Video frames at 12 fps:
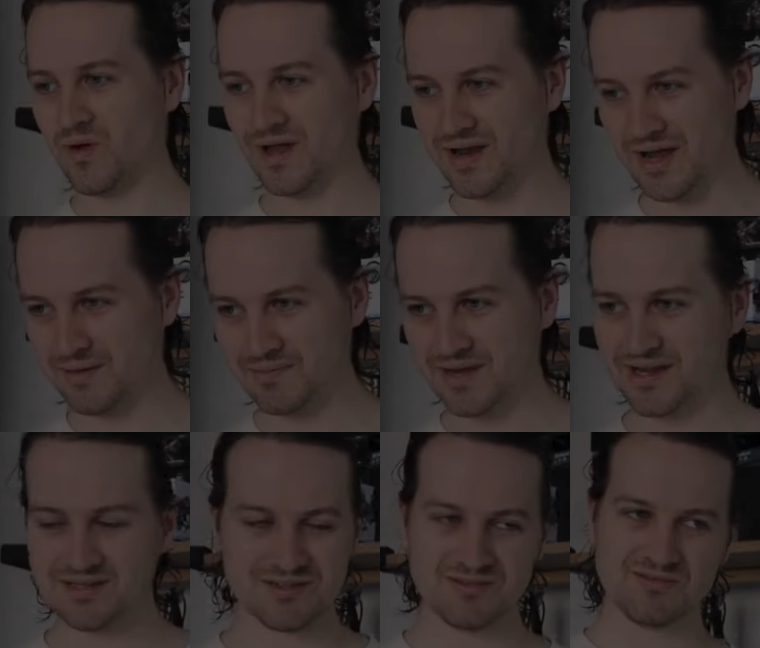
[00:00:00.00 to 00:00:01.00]

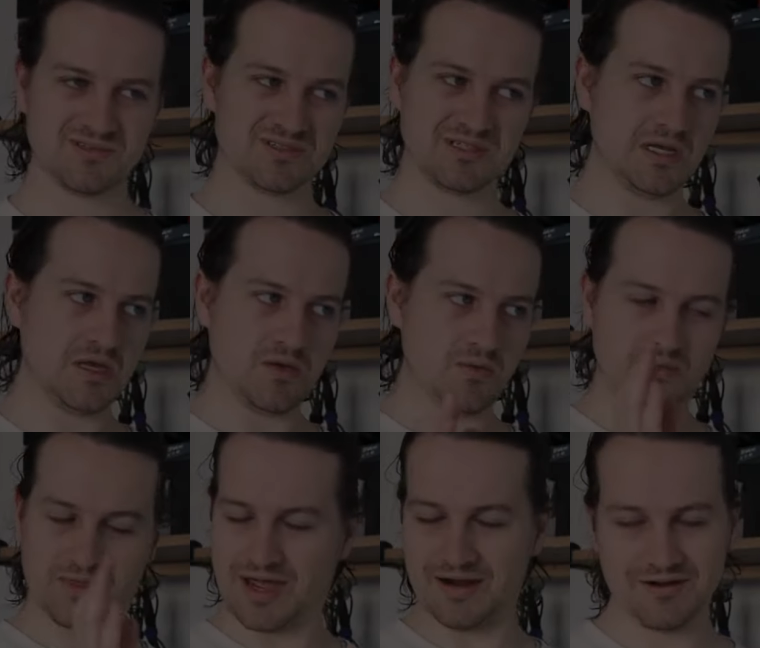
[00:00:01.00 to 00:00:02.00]
update, so it was
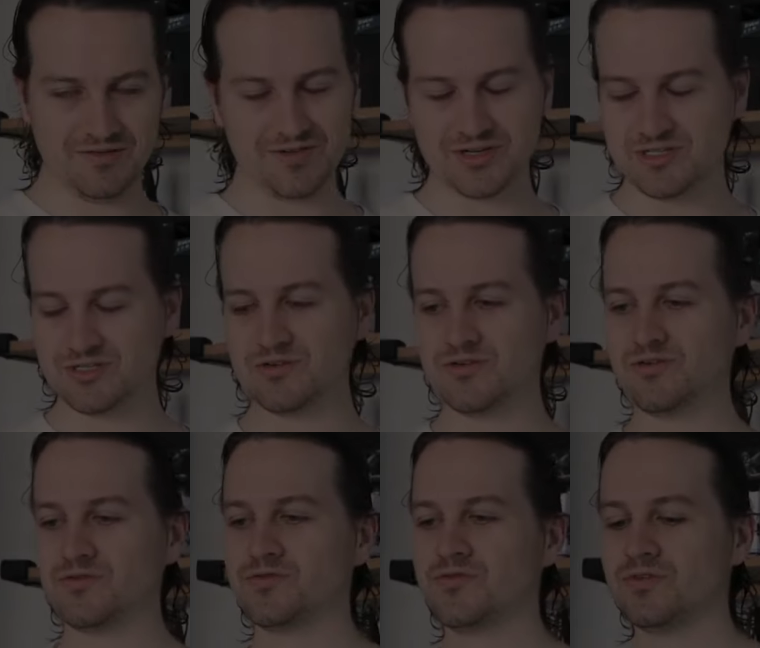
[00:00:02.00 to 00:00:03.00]
the current version
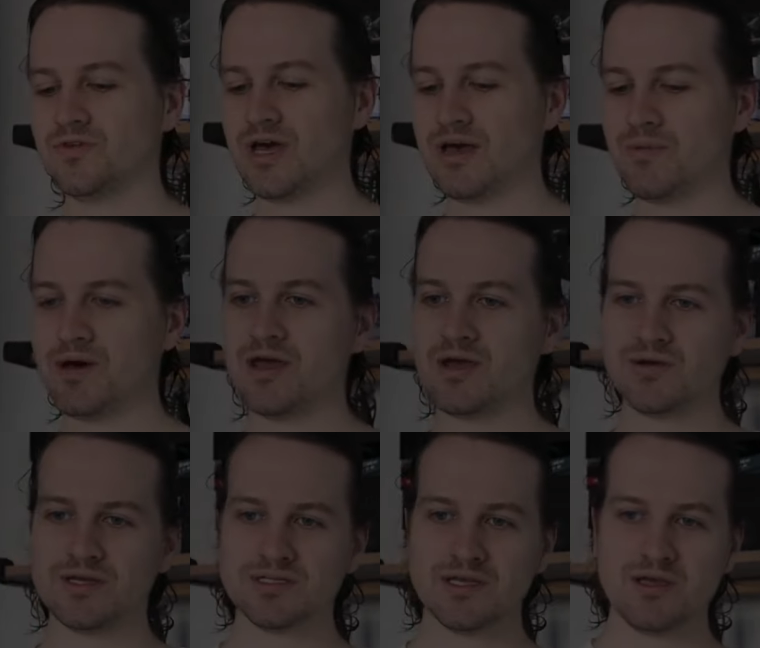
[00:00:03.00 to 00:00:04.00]
of
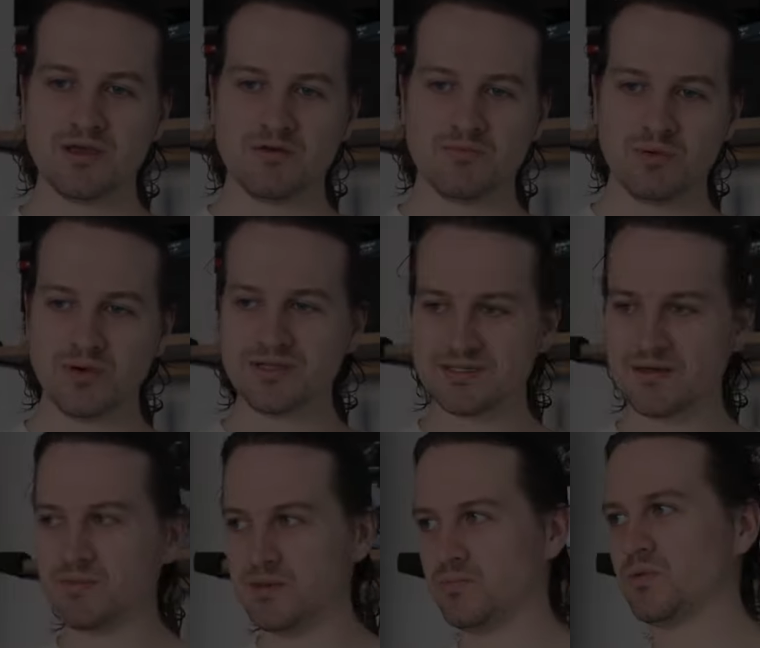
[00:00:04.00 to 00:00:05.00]
iOS, point
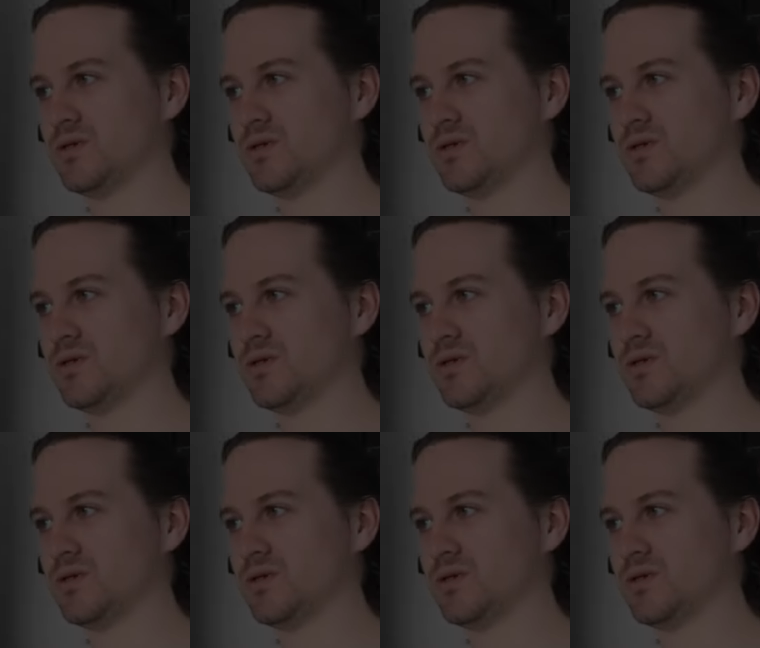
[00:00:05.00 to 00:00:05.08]
something,